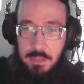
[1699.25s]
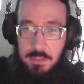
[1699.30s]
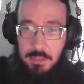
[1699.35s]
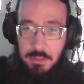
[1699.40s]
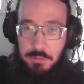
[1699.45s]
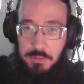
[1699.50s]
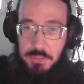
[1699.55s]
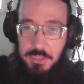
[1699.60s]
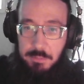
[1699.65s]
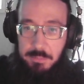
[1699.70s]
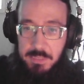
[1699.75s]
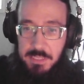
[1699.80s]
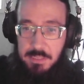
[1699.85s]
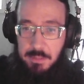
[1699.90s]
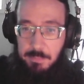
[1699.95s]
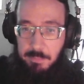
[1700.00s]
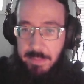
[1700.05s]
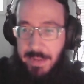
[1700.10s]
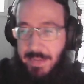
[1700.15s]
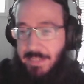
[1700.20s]
Use the
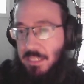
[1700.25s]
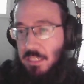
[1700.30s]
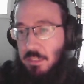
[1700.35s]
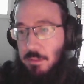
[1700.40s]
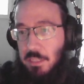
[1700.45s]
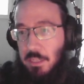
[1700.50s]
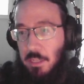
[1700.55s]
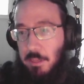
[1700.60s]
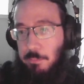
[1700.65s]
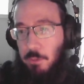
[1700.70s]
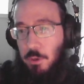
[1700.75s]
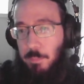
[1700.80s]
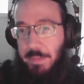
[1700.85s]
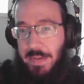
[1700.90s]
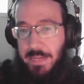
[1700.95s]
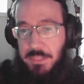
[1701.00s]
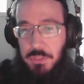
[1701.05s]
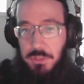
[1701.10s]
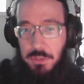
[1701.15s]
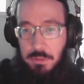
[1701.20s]
mystic magnet to teleport back to your